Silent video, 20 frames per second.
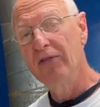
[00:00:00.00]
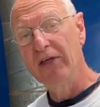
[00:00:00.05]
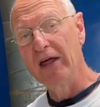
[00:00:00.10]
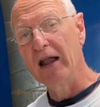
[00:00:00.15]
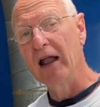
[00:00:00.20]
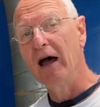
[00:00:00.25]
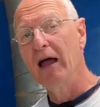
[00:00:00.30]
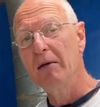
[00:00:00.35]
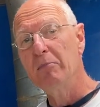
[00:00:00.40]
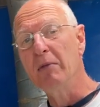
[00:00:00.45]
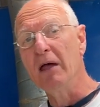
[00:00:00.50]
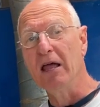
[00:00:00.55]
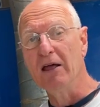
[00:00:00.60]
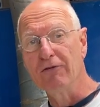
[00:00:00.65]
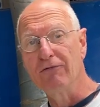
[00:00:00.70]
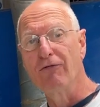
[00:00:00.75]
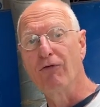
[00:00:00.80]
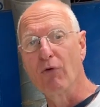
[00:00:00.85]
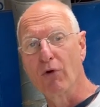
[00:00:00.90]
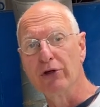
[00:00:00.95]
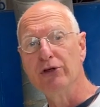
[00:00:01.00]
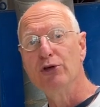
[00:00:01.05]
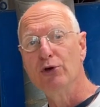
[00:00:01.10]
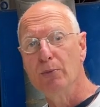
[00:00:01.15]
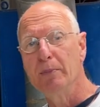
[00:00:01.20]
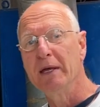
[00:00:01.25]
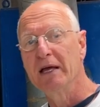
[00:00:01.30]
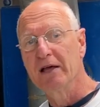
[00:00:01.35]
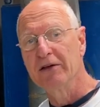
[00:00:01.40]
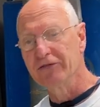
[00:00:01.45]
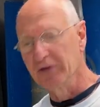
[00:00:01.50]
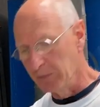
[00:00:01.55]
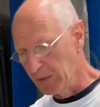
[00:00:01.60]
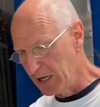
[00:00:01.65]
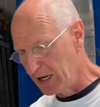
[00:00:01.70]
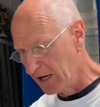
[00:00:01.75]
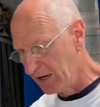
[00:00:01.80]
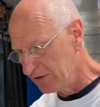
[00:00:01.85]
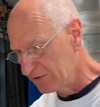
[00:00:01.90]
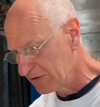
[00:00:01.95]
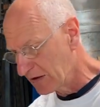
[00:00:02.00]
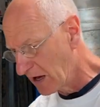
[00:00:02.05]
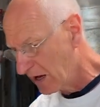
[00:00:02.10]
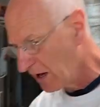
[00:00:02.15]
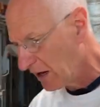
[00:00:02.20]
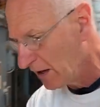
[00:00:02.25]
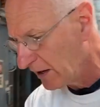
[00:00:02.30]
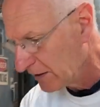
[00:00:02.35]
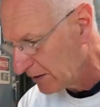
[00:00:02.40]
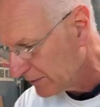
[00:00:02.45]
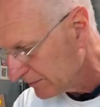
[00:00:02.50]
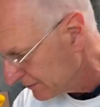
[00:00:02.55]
that I made for you because I'm a nice guy,